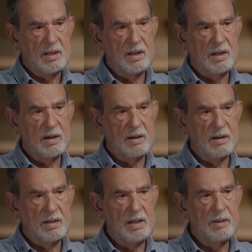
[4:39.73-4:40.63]
And
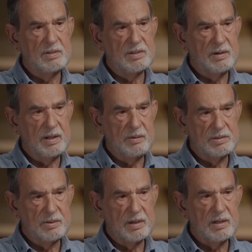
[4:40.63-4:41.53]
he was
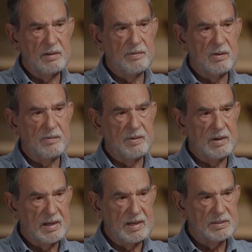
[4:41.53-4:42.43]
directly involved in
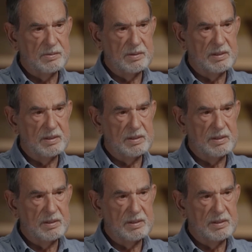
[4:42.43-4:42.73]
the last one,